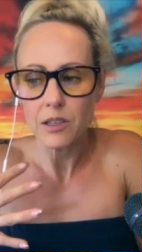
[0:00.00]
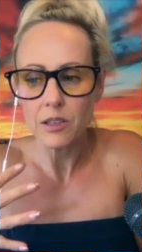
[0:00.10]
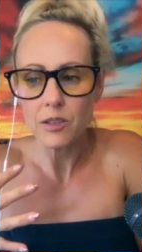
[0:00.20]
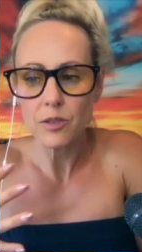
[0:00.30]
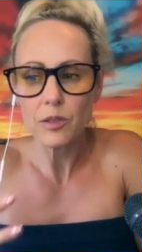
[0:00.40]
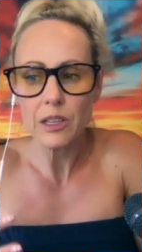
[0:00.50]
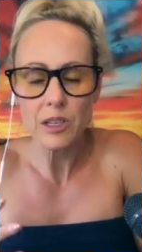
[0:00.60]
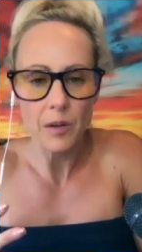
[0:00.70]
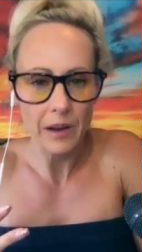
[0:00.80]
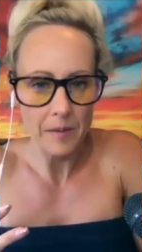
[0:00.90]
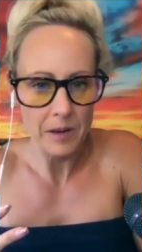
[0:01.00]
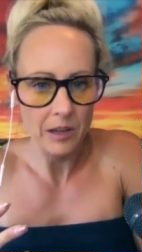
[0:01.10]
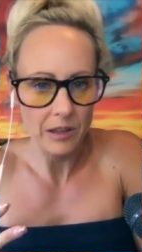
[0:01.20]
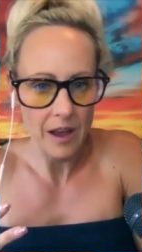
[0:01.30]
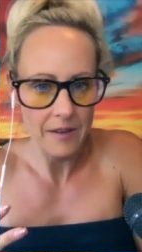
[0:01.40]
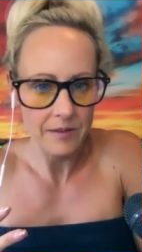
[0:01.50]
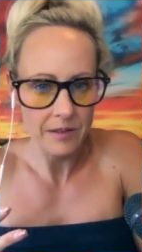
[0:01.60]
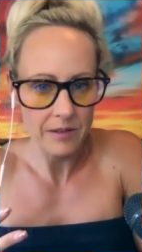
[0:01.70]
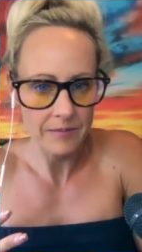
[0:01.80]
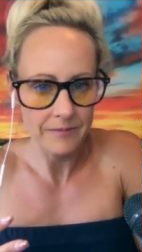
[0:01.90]
truly showing up in our
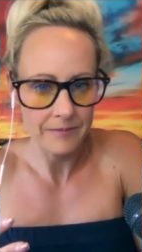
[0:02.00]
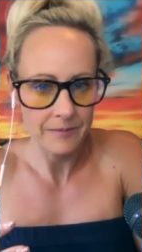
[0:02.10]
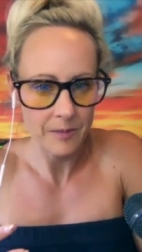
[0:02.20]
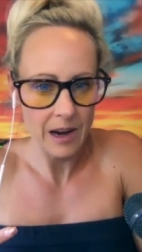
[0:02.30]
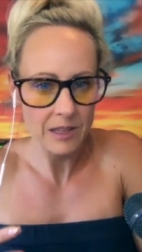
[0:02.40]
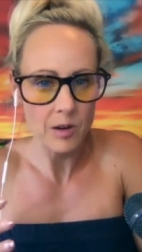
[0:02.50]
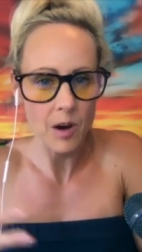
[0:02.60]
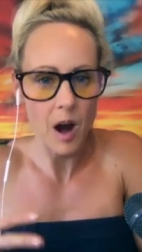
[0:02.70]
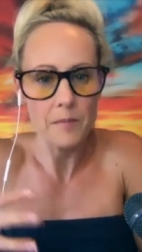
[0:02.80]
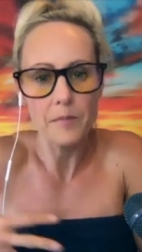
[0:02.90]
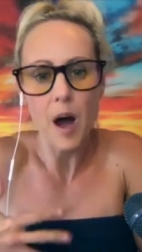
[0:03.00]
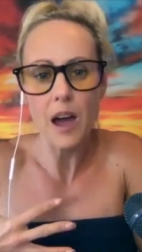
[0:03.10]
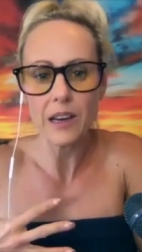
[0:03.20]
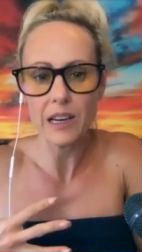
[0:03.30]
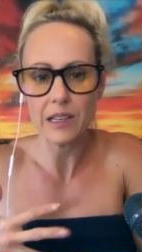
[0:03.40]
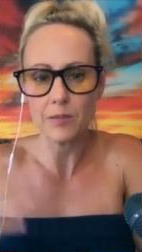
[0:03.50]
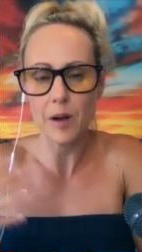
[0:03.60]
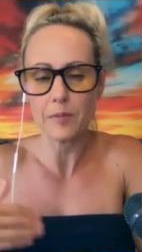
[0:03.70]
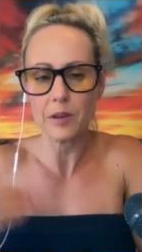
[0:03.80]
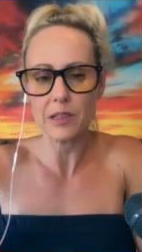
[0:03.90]
lives. right? So our bodies
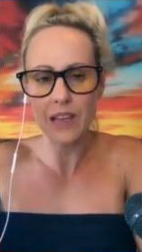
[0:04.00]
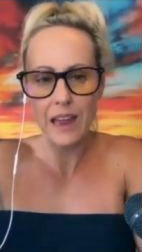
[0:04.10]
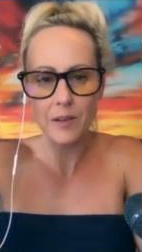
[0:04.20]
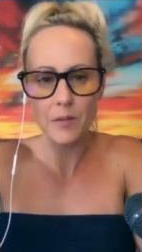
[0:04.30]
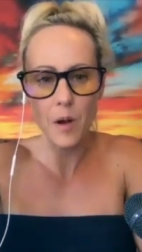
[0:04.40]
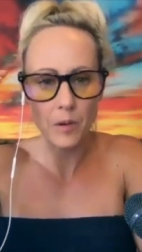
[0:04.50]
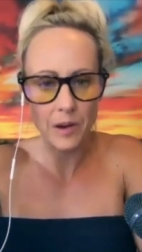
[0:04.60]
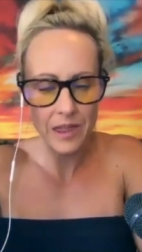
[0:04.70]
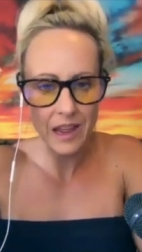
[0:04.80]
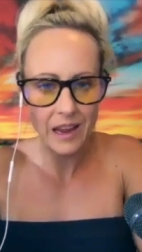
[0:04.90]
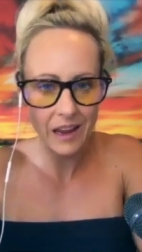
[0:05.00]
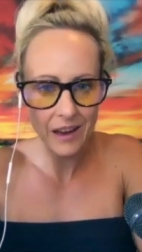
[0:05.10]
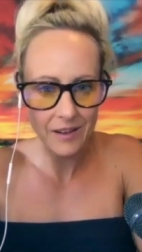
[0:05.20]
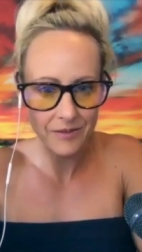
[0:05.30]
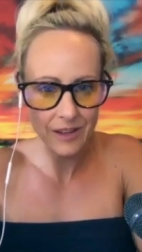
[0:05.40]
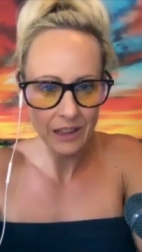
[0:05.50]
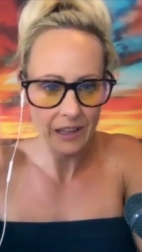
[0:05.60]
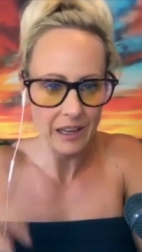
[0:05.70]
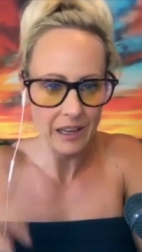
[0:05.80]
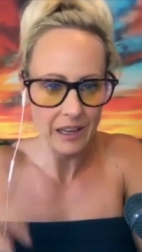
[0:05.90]
represent what we're thinking and
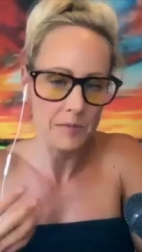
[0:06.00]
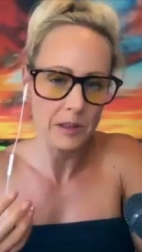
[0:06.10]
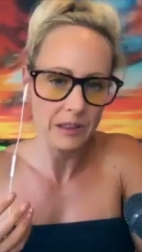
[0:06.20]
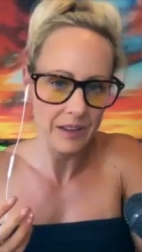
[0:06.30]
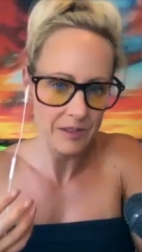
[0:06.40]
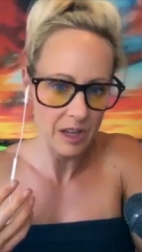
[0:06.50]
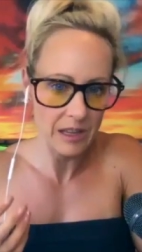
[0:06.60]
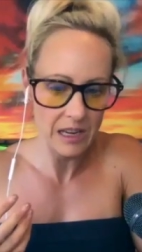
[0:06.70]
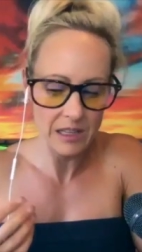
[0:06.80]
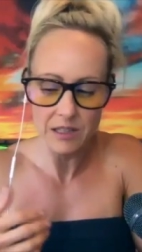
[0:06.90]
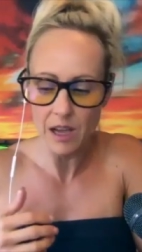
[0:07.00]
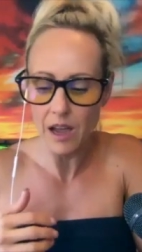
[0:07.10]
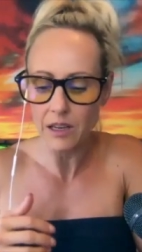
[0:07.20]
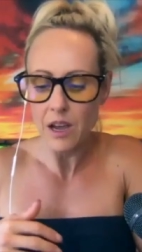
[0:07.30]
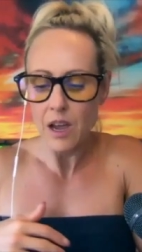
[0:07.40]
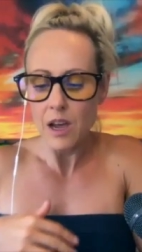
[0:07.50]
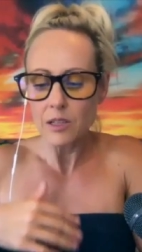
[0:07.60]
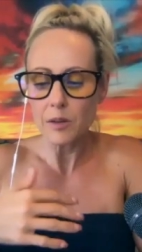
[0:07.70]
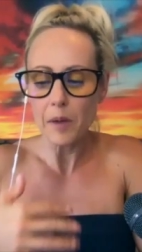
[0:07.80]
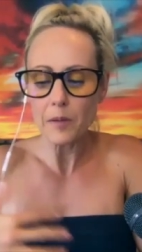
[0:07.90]
feeling and our beliefs on the inside.
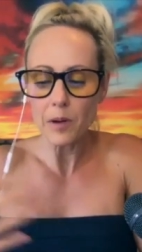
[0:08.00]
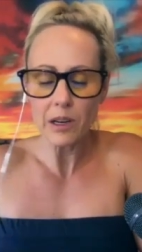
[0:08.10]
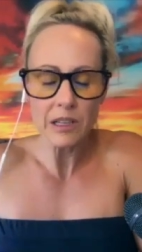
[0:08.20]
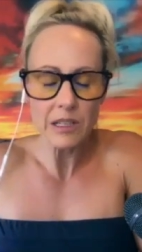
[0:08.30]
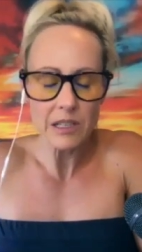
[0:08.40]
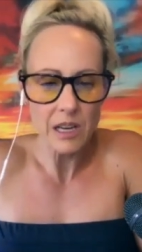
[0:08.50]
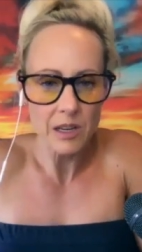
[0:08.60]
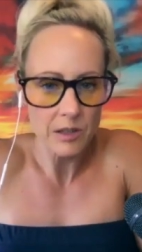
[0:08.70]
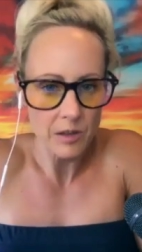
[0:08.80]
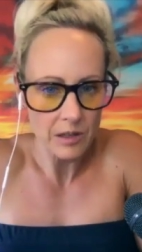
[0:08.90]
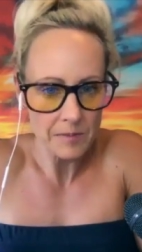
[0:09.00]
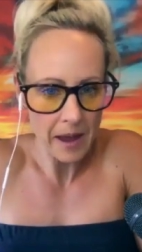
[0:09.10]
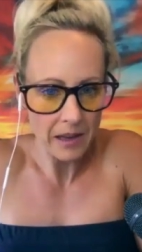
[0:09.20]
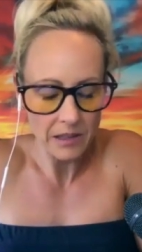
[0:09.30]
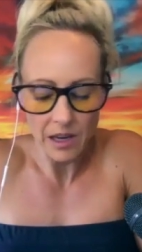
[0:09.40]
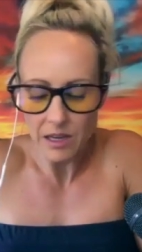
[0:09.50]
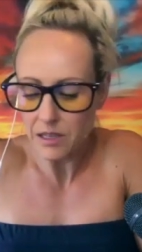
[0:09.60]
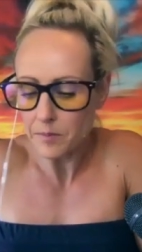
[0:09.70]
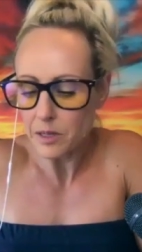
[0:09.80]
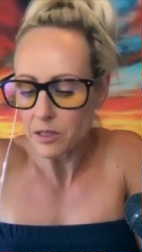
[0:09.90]
So my work continued to expand, and I
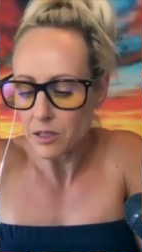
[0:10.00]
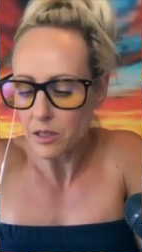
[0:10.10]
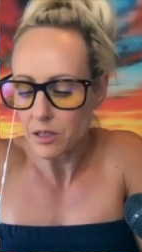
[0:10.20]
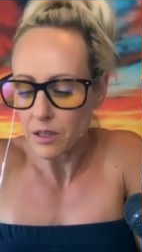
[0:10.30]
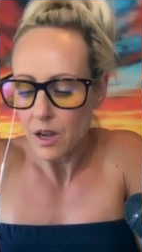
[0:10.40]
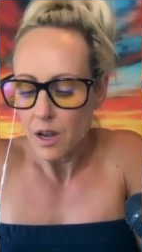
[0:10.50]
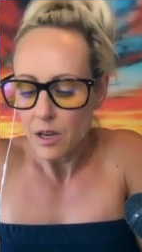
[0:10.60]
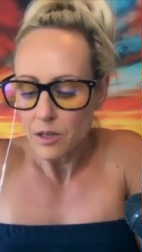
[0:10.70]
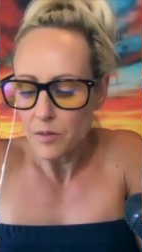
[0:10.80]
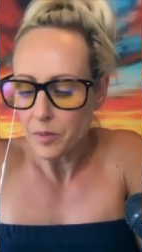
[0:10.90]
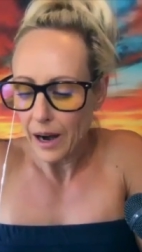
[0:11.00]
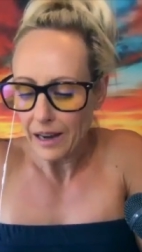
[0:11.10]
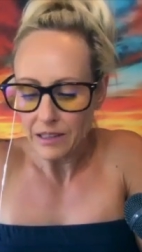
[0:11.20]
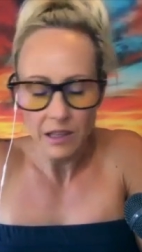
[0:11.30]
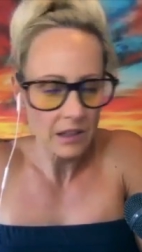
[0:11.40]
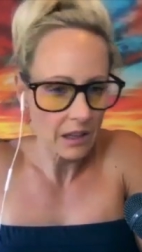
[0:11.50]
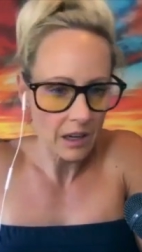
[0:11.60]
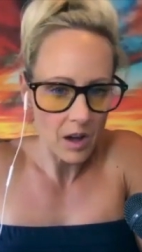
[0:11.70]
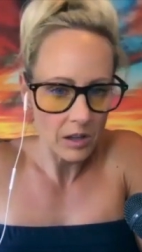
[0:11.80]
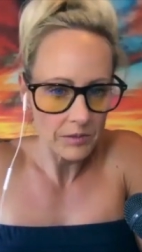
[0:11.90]
stepped into new branding that I
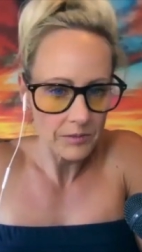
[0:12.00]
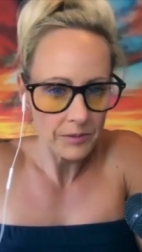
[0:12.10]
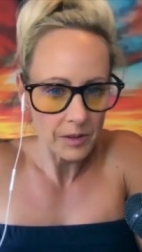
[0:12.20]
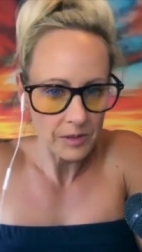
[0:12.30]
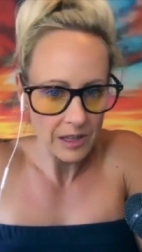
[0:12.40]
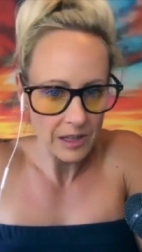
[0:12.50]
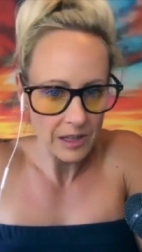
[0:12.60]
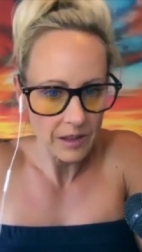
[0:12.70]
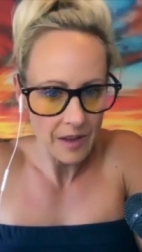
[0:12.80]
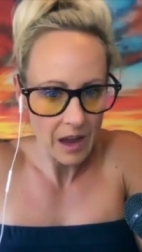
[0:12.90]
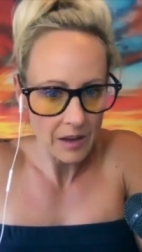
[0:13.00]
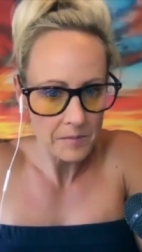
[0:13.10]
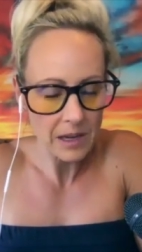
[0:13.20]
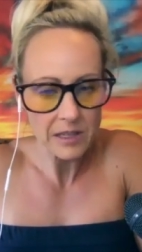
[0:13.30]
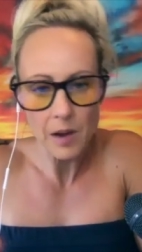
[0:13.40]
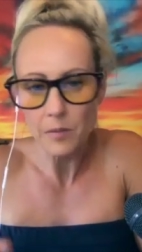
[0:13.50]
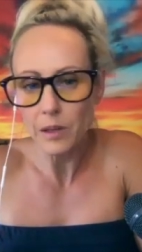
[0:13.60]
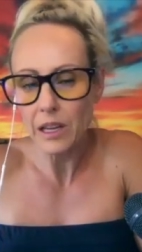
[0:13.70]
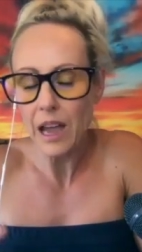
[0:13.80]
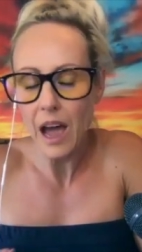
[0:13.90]
call Full Frontal Living, because I
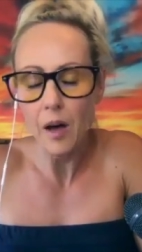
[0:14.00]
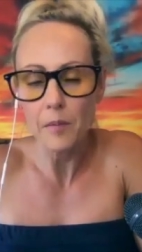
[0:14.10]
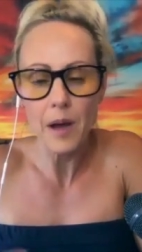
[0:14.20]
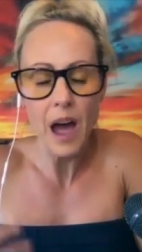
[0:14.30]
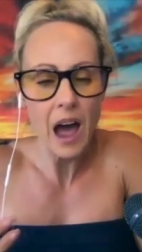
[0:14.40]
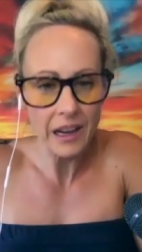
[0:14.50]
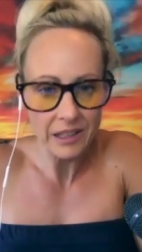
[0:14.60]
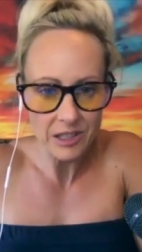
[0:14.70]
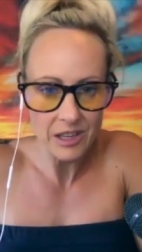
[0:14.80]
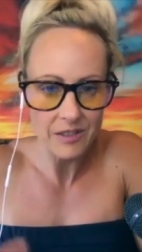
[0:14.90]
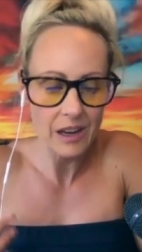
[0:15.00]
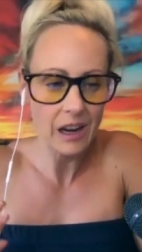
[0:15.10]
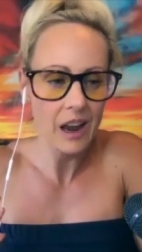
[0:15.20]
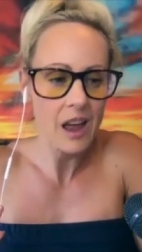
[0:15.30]
really help high achieving,